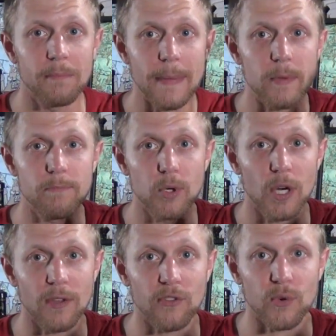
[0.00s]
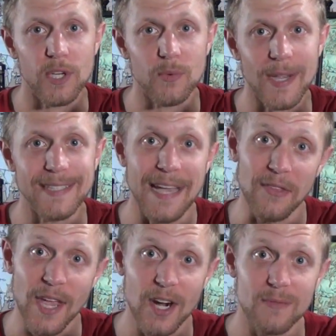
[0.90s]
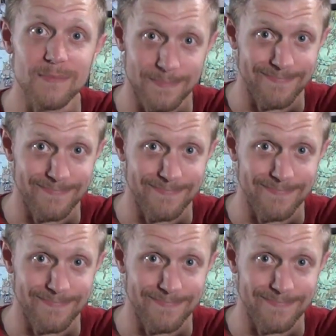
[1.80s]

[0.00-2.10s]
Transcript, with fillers: maybe put it on the screen right down there.